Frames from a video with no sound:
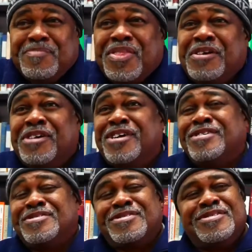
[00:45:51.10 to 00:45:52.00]
Oh,
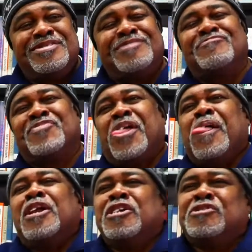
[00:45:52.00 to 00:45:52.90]
yeah. It's,
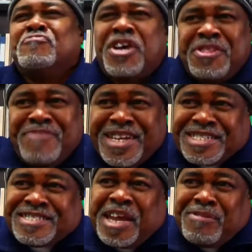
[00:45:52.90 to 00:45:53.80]
his mother made
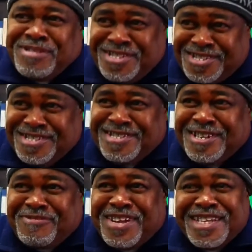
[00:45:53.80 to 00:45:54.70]
us sandwiches and
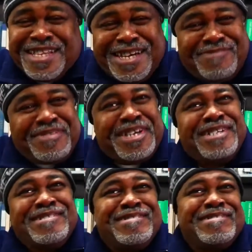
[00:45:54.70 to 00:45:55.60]
stuff like that,
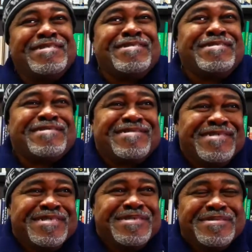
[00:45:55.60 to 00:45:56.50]
man.
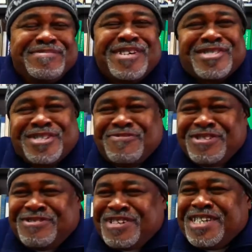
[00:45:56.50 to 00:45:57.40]
Wow. Oh, we had stuff to
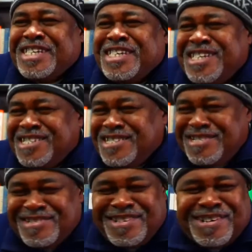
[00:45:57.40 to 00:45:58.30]
drink, eat.
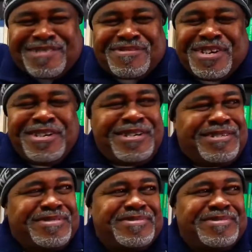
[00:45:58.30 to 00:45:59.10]
Oh, yeah.